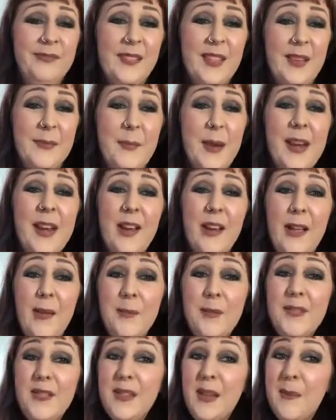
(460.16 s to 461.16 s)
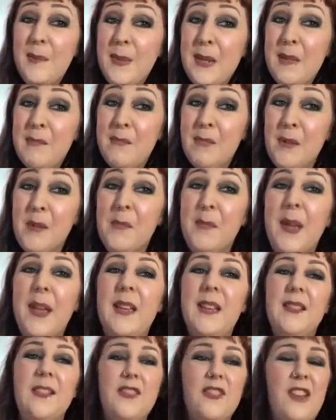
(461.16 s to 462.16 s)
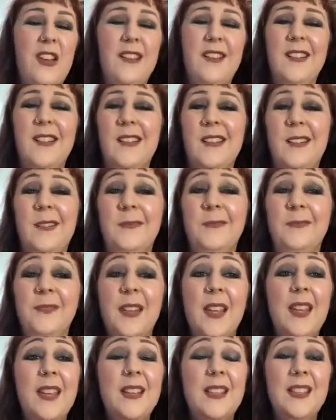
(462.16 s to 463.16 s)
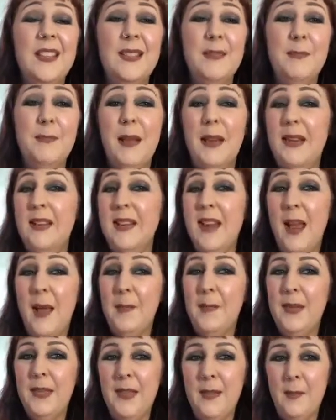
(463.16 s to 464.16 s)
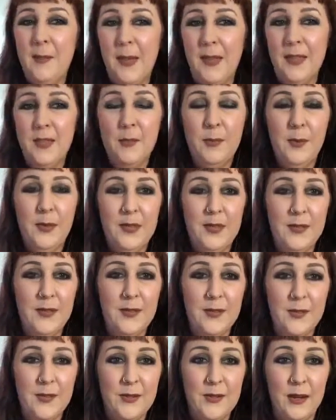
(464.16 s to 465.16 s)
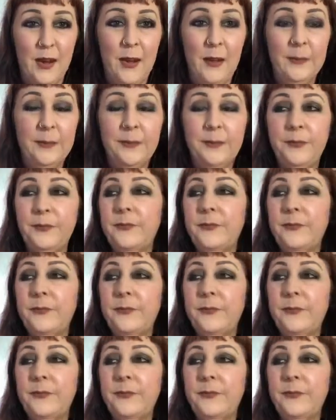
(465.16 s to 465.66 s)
Might help some people, but in general, it might not be the best place to start.